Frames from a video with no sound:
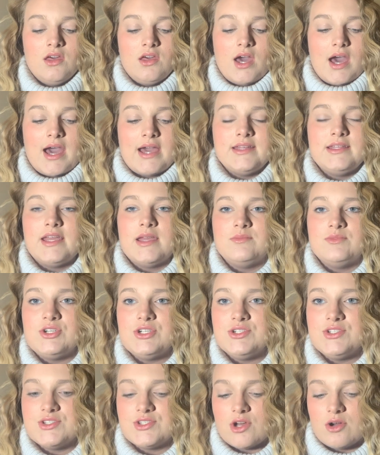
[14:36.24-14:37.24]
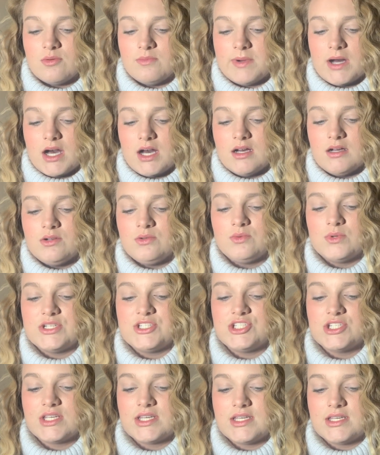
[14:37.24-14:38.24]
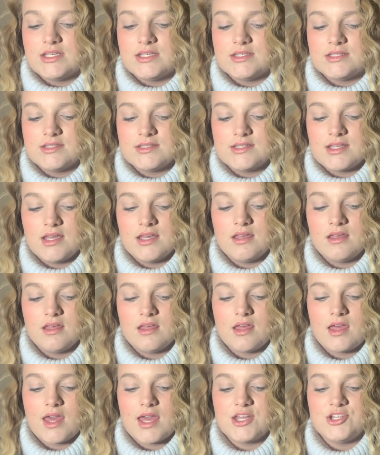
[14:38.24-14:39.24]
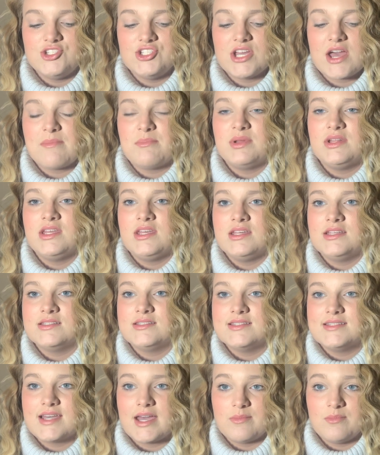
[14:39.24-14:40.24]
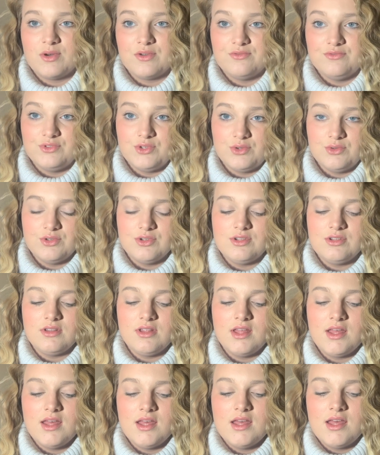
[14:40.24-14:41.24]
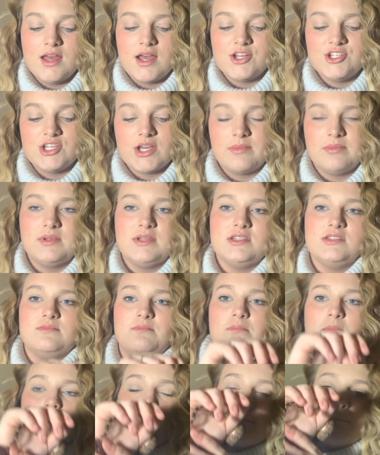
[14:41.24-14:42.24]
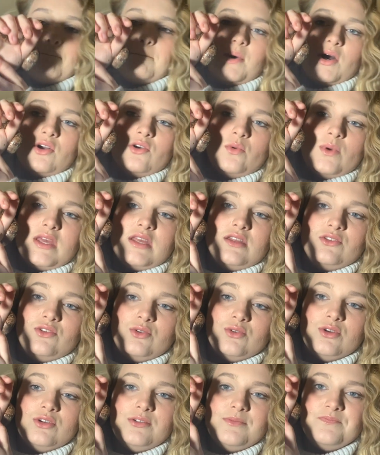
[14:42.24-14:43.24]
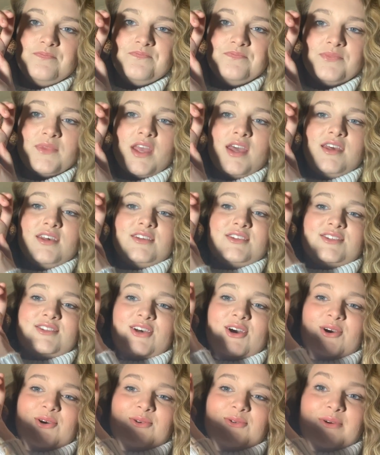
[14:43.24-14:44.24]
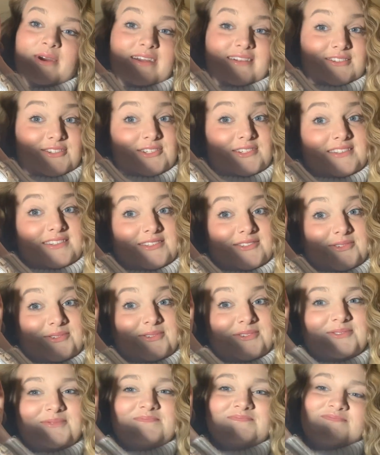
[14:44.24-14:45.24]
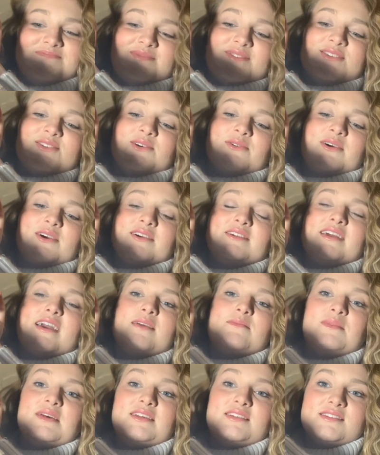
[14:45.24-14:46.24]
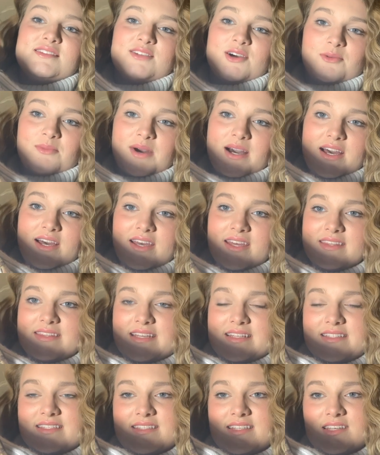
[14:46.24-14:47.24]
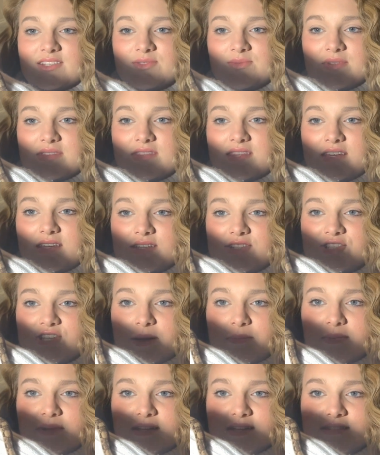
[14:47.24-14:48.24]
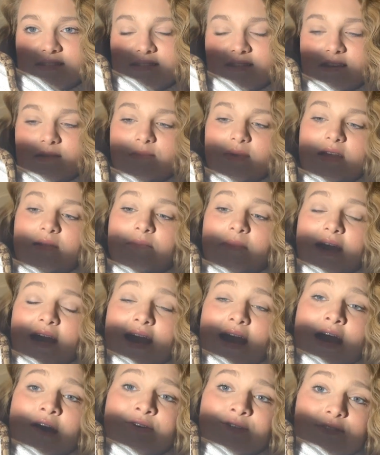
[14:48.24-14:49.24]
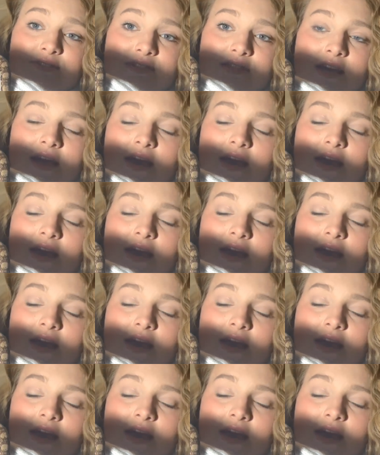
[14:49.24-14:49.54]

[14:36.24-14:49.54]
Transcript: I named her Soba, which is a Japanese type of noodle, a Japanese buckwheat noodle. So, and she's a noodle. So her name is Soba, and that sticks with the Japanese theme in my house.